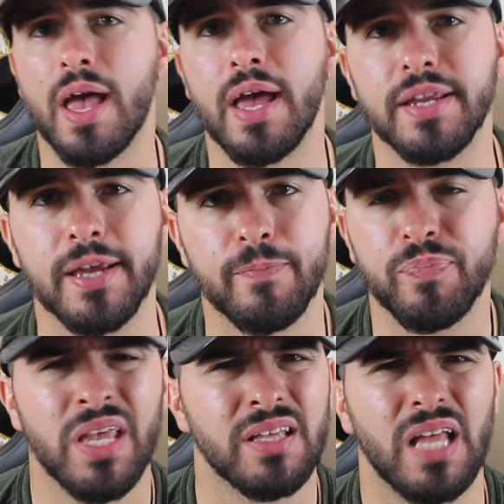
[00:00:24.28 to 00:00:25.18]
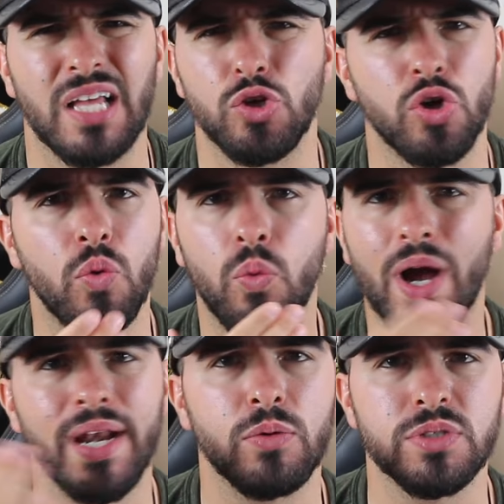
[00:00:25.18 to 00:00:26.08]
and yeah, I don't know
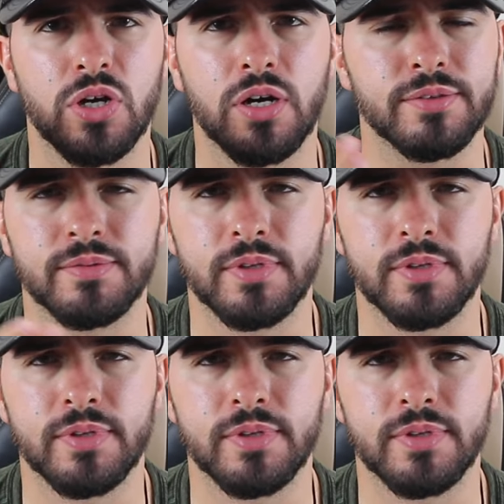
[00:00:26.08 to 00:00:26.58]
why that was hard